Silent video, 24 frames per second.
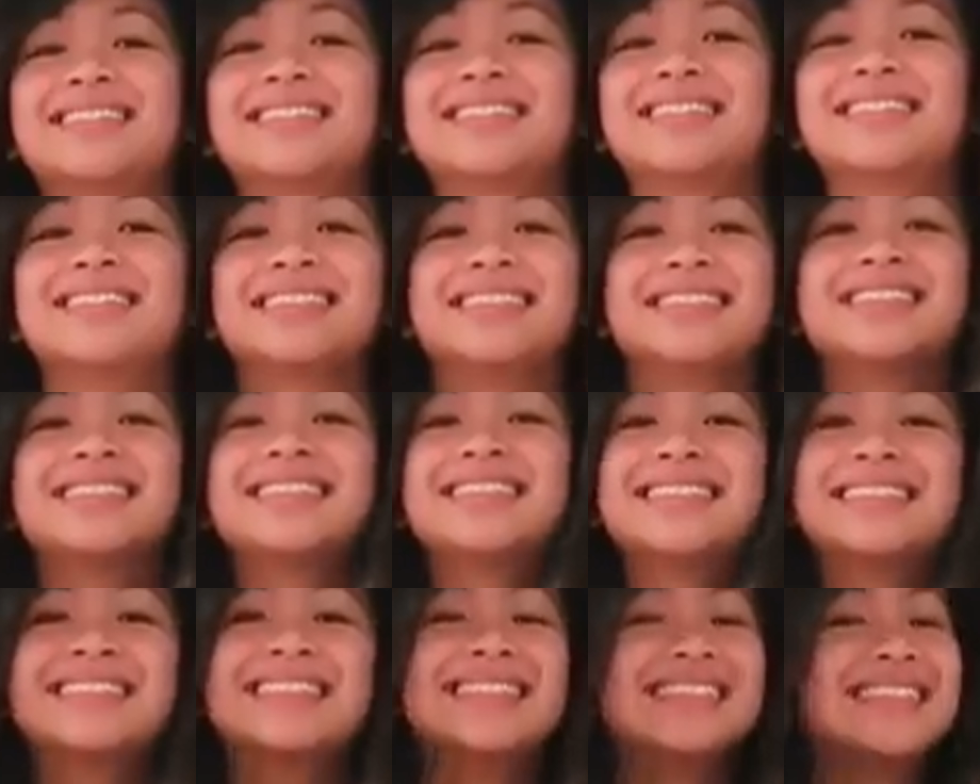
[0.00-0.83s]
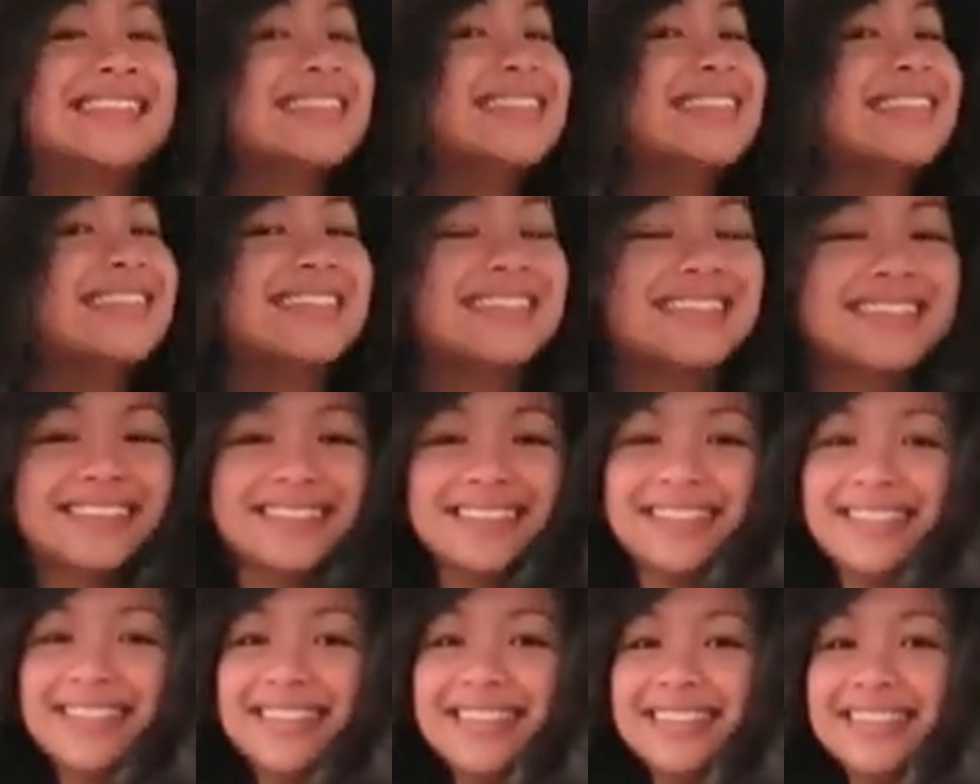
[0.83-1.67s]

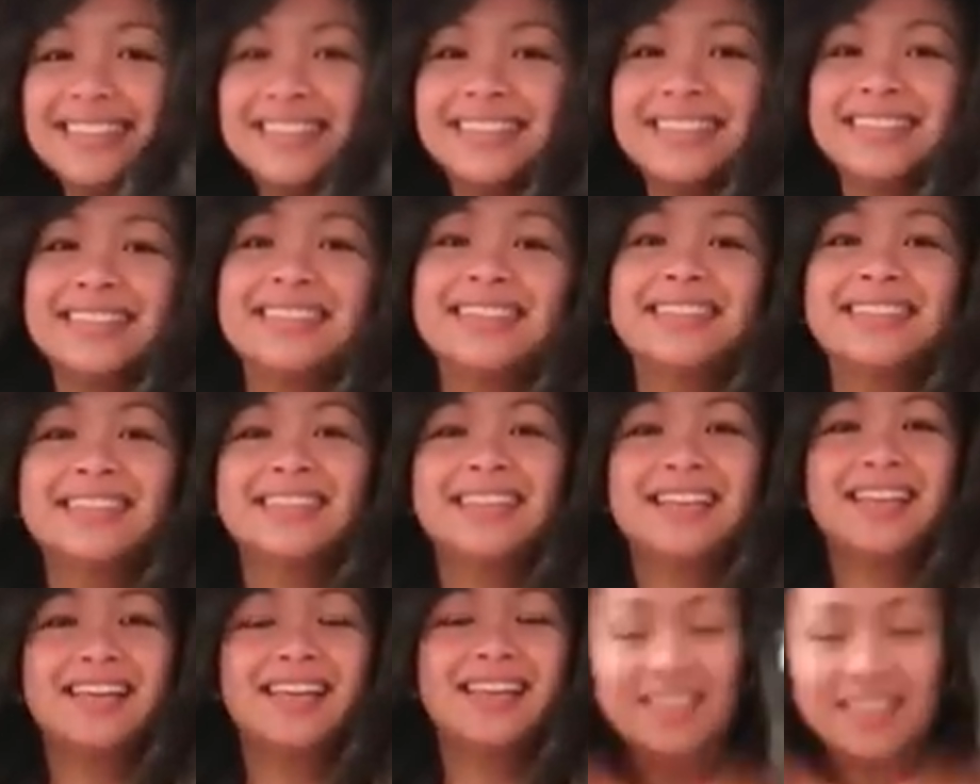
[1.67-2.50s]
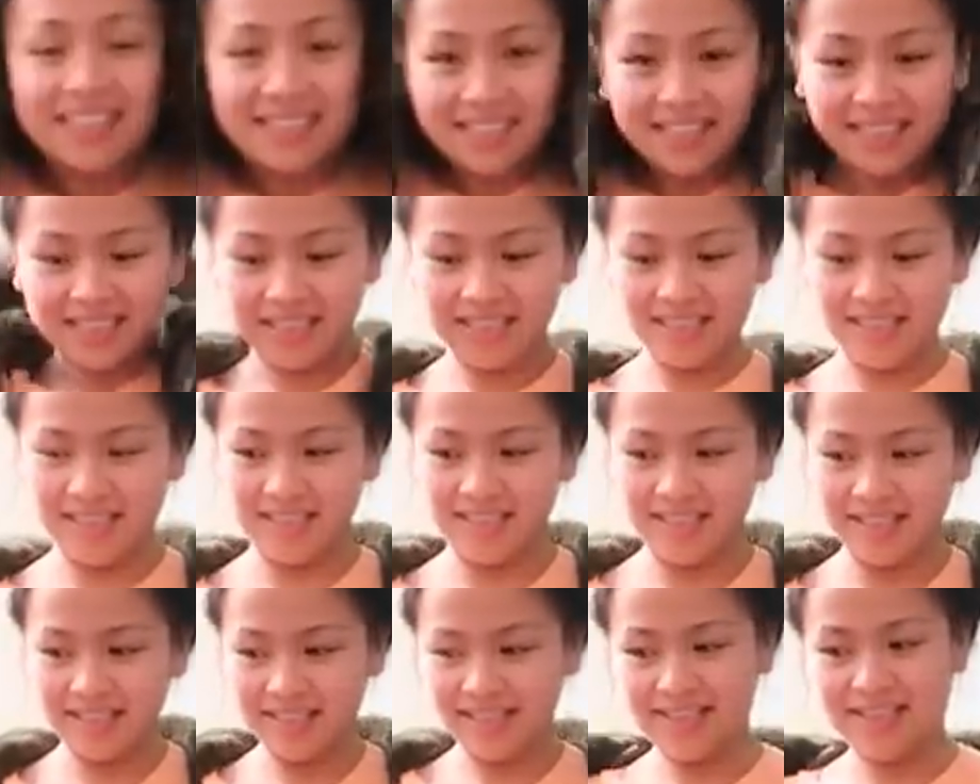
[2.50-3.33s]
Nothing is said.